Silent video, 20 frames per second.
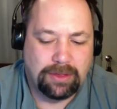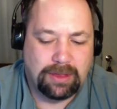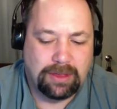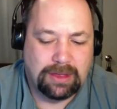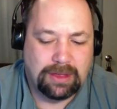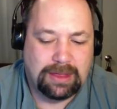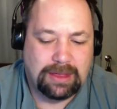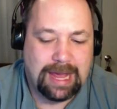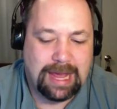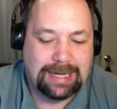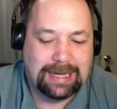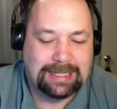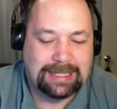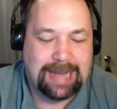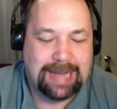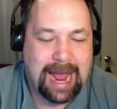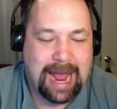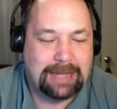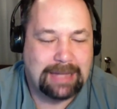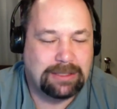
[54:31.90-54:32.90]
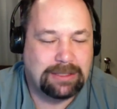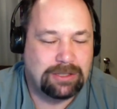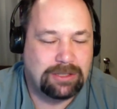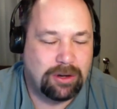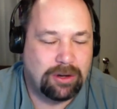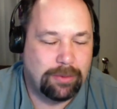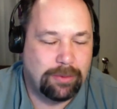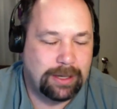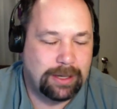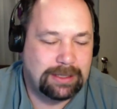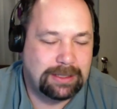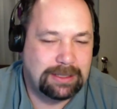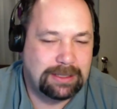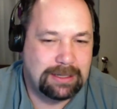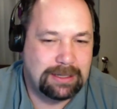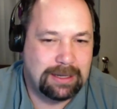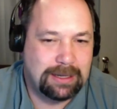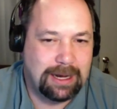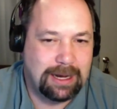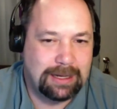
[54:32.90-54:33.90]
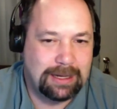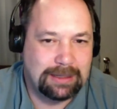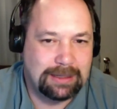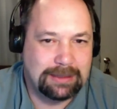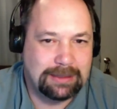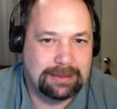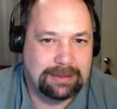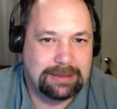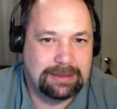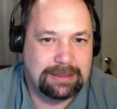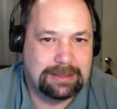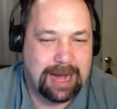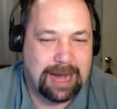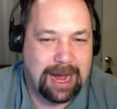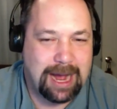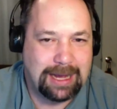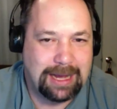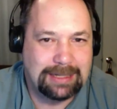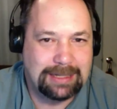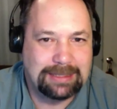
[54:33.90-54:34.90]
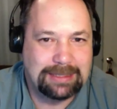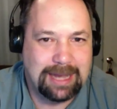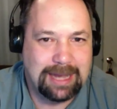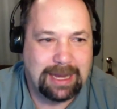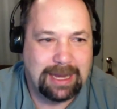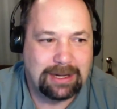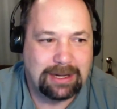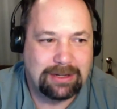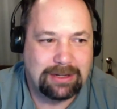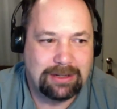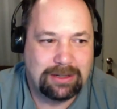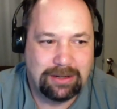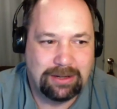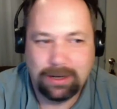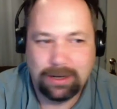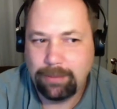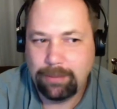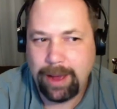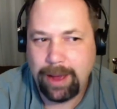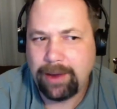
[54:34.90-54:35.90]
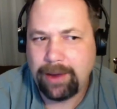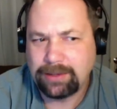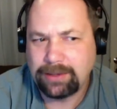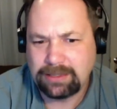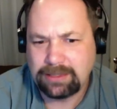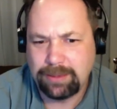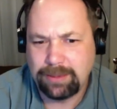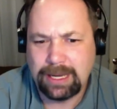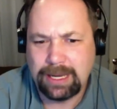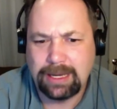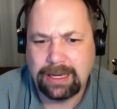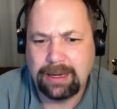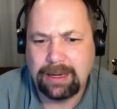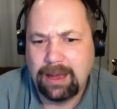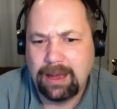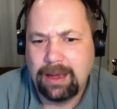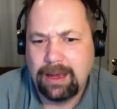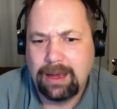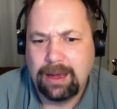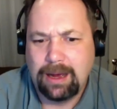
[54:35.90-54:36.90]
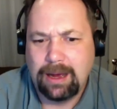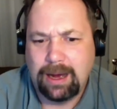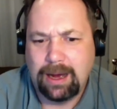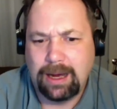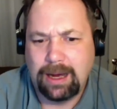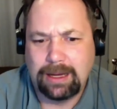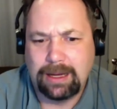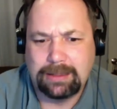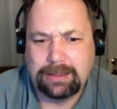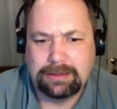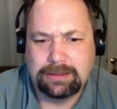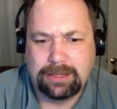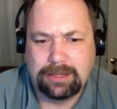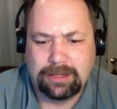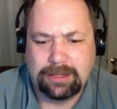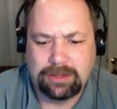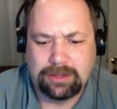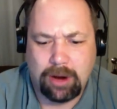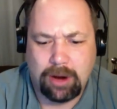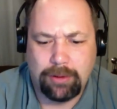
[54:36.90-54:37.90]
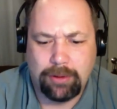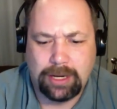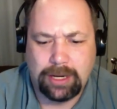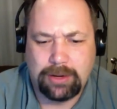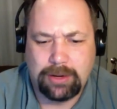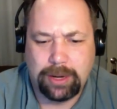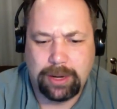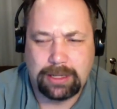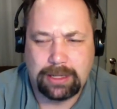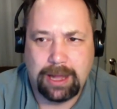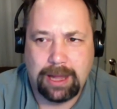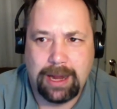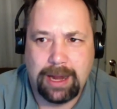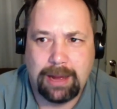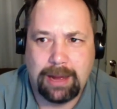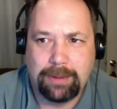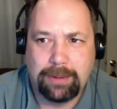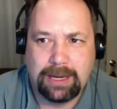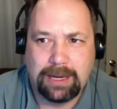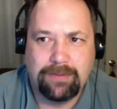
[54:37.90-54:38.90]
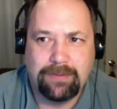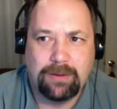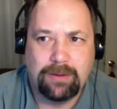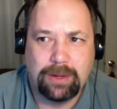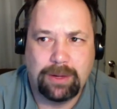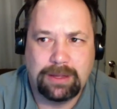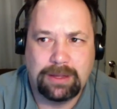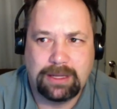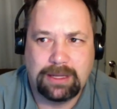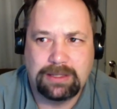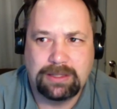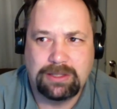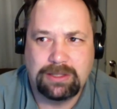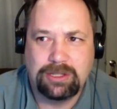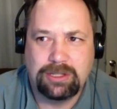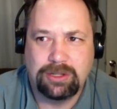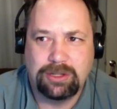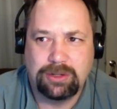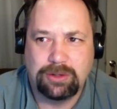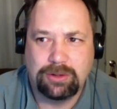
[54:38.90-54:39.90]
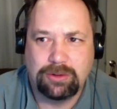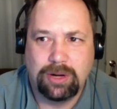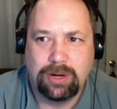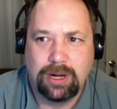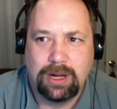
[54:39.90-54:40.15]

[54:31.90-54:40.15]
they just add so much size and a good amount of speed to this already quick lineup. And even with these two,